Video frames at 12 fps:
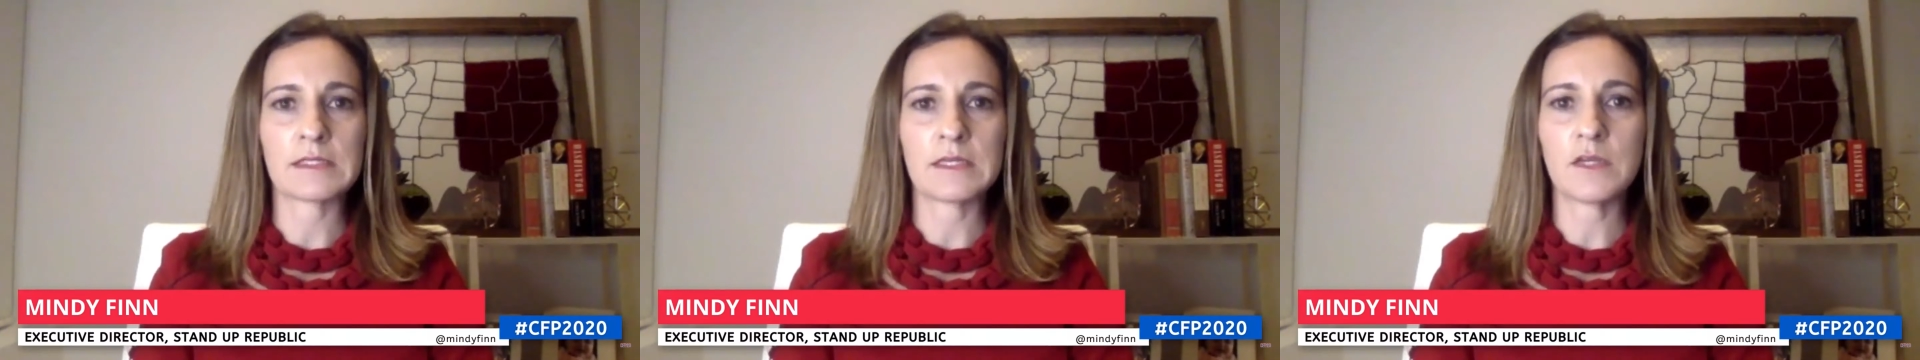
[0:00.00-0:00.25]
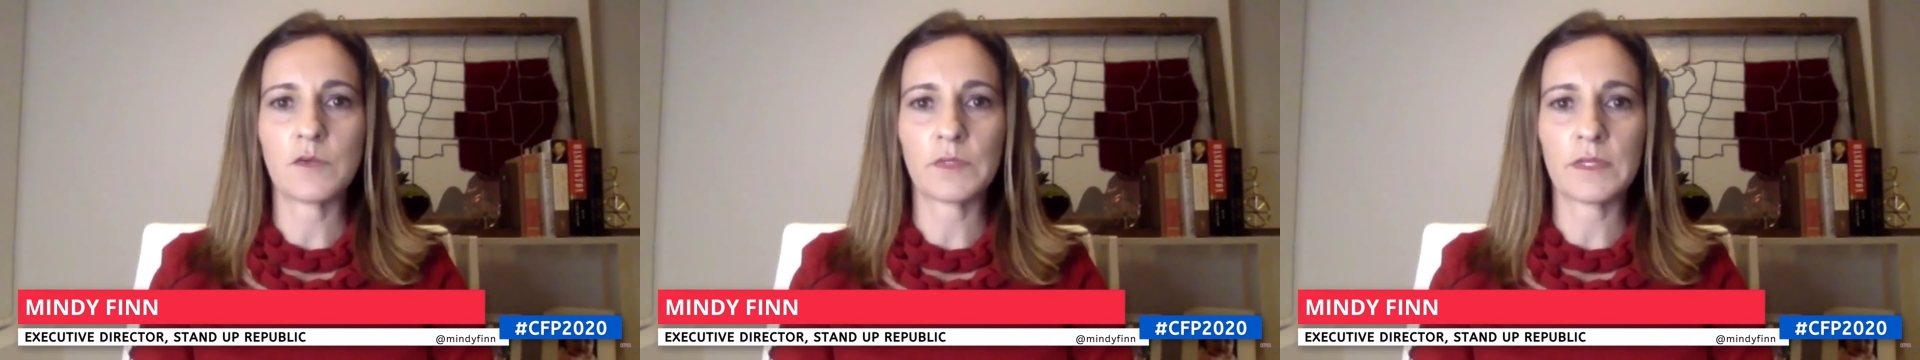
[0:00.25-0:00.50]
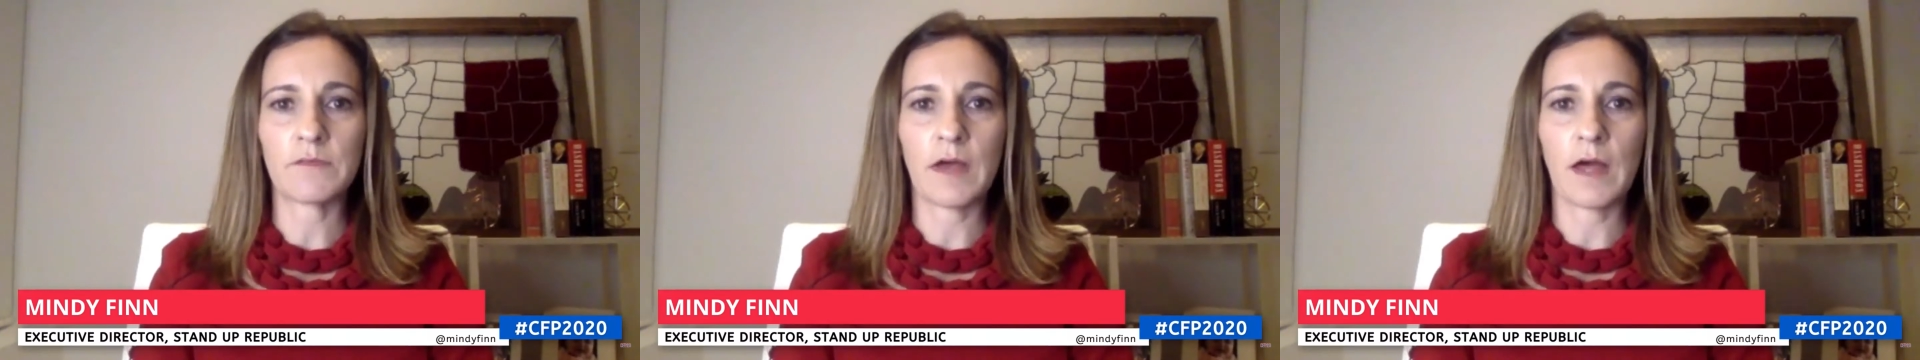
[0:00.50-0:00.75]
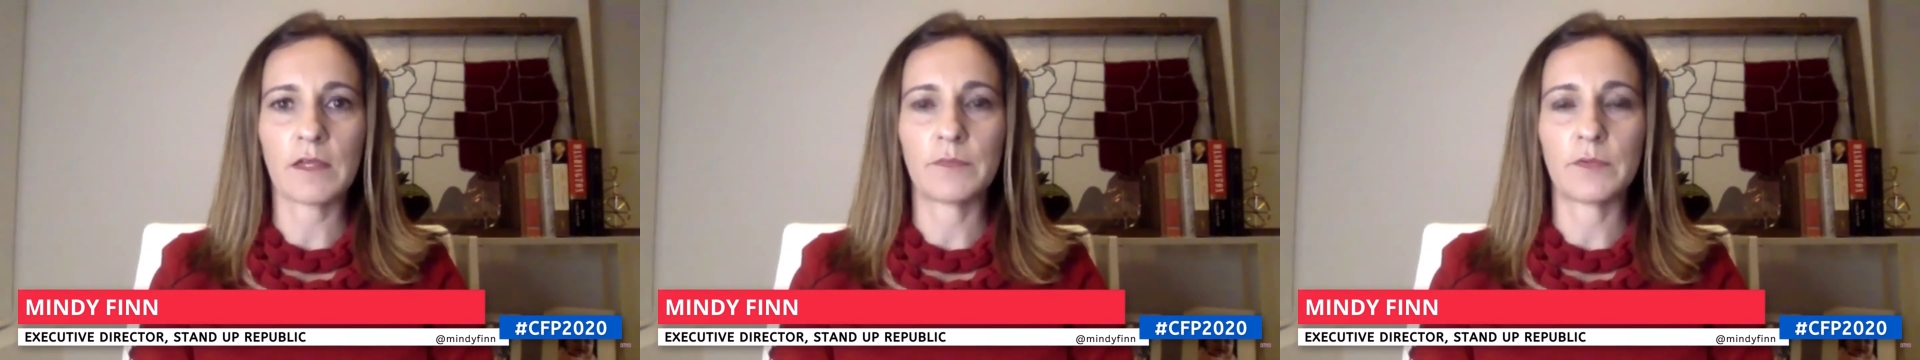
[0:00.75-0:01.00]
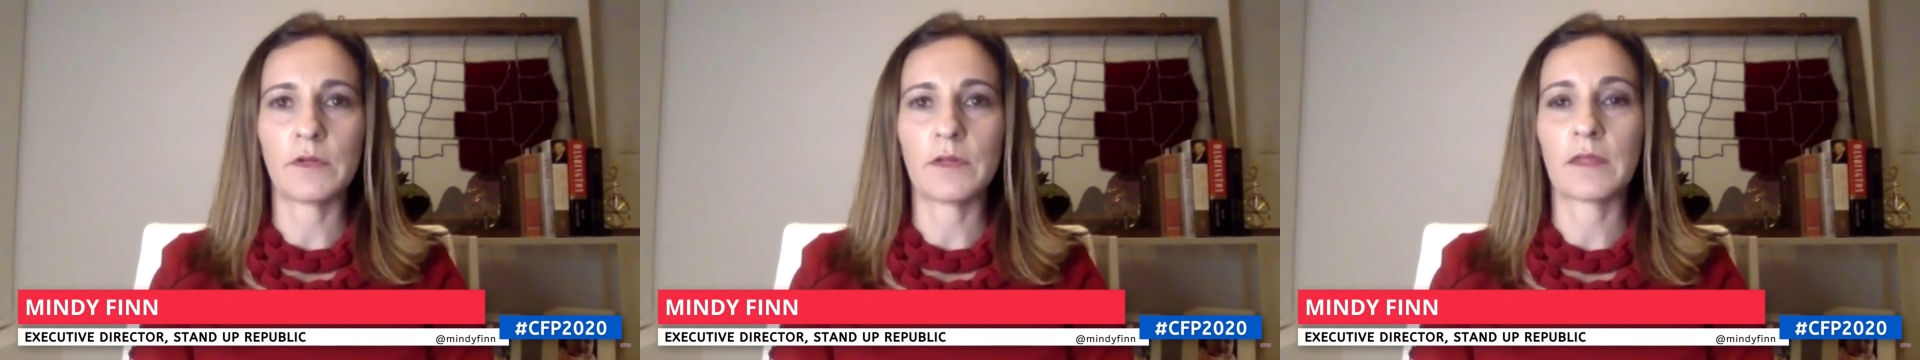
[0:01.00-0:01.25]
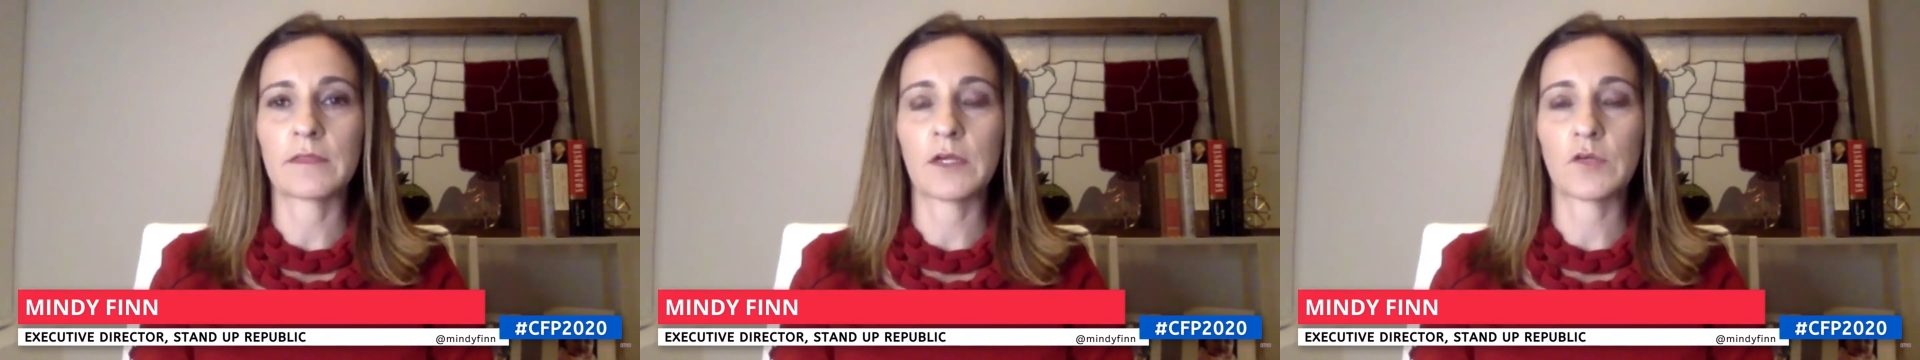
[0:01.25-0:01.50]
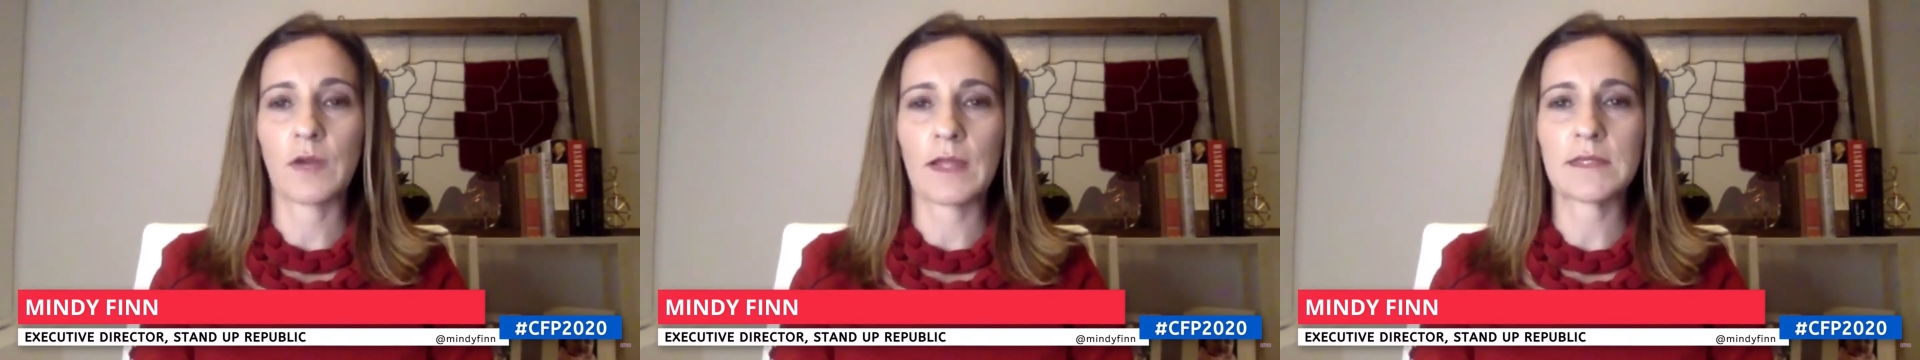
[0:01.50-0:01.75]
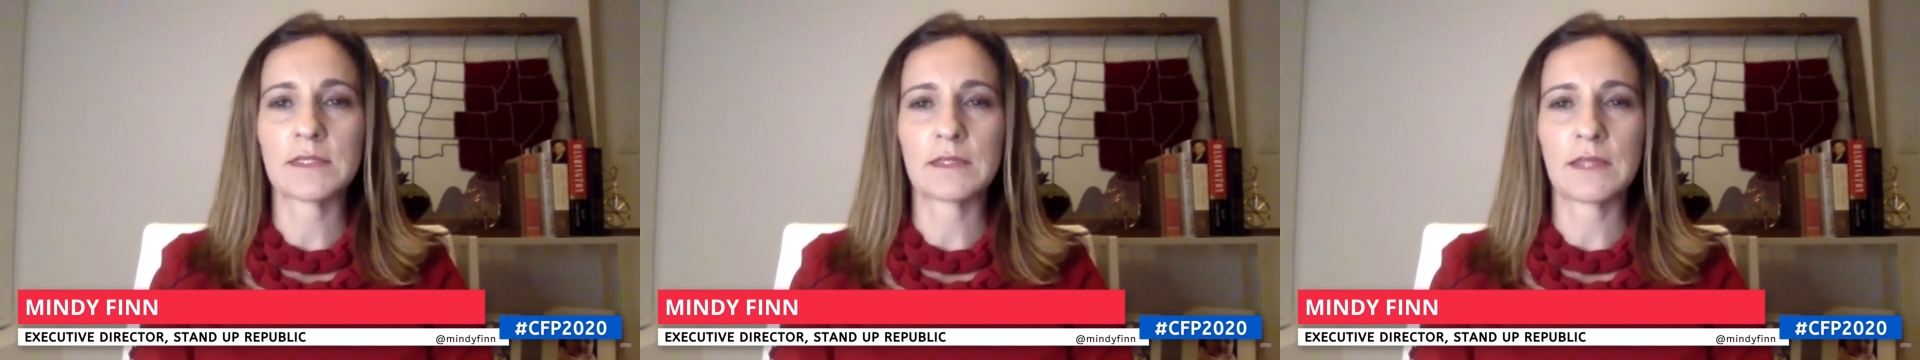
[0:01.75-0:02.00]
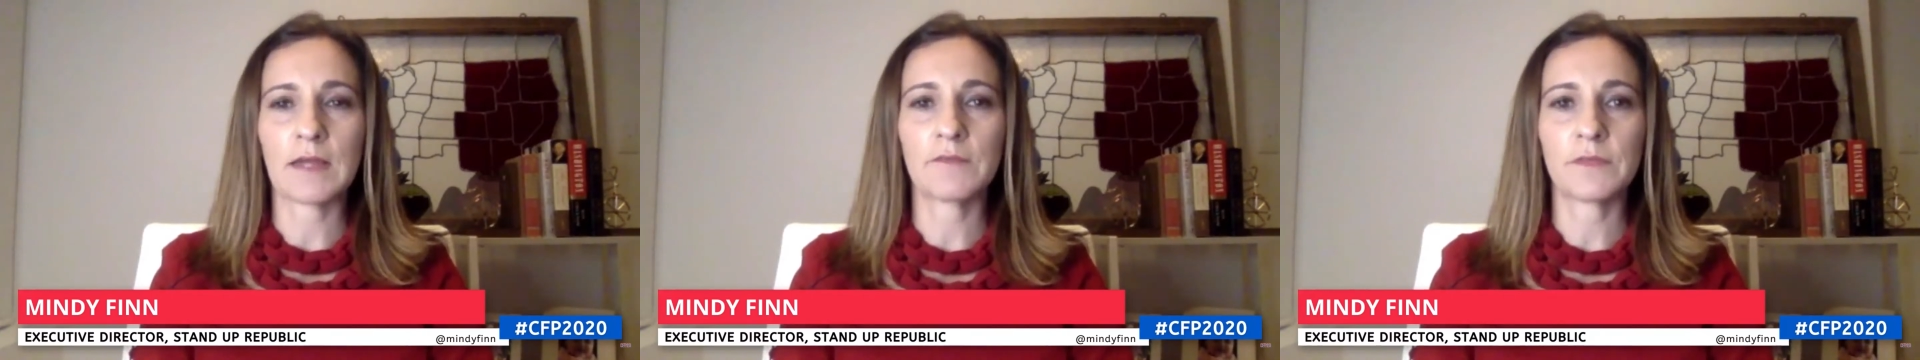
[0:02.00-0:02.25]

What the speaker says: equally valuable and that their right to life,